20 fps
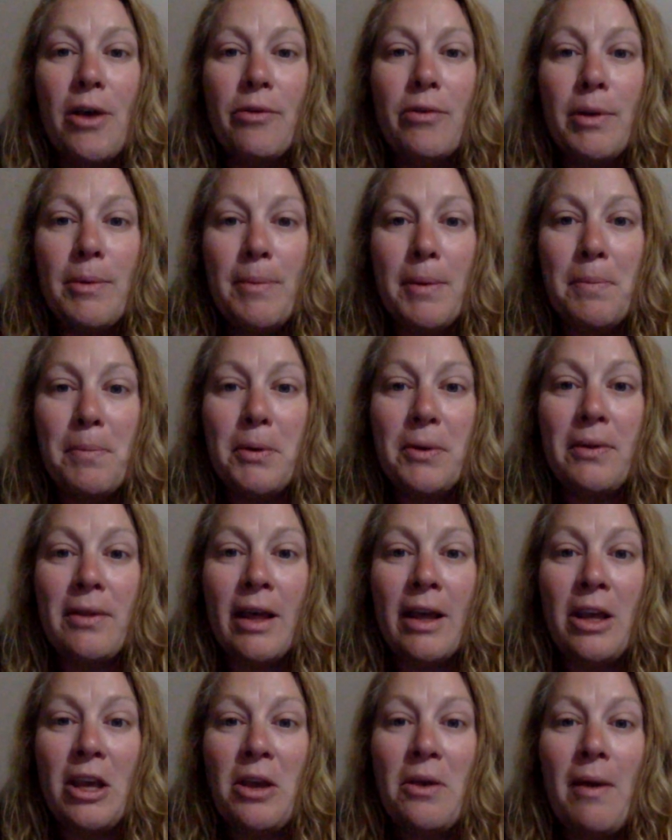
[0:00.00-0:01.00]
remember
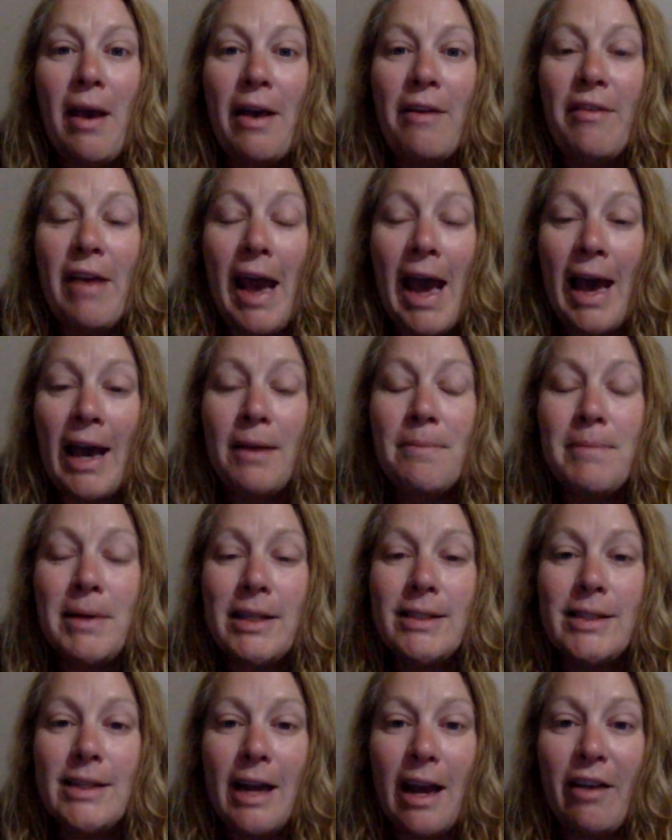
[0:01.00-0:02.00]
that you have
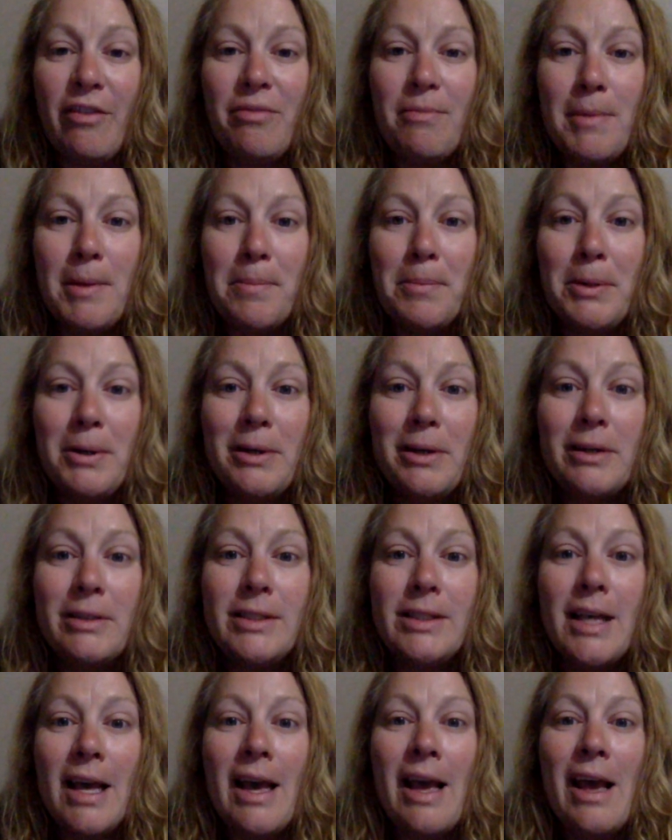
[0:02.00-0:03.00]
admin staff
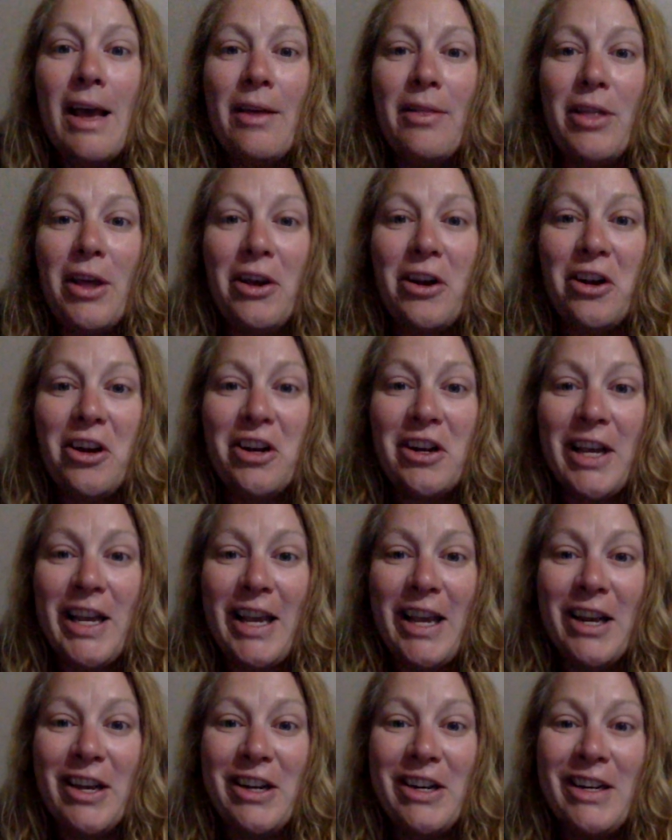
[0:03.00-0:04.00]
members that are
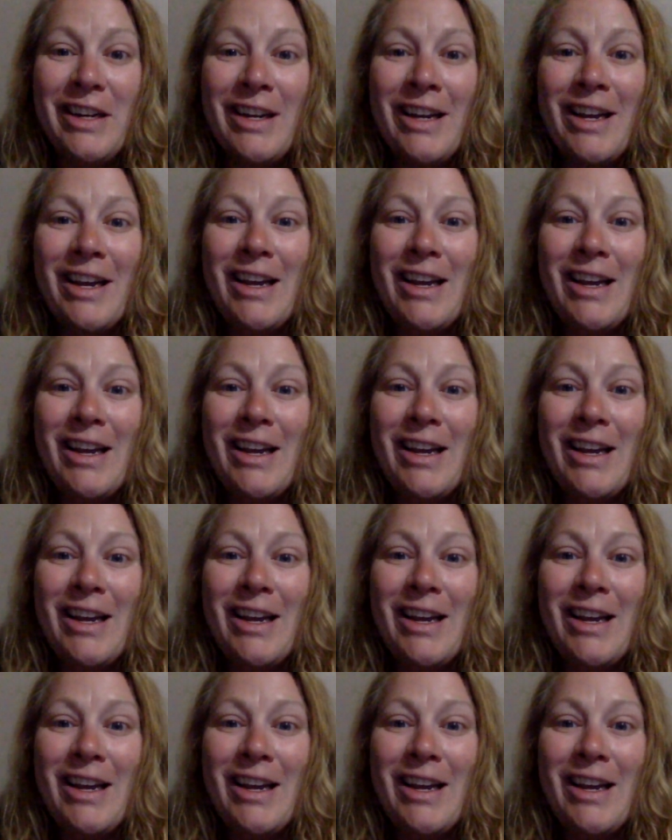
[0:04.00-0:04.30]
here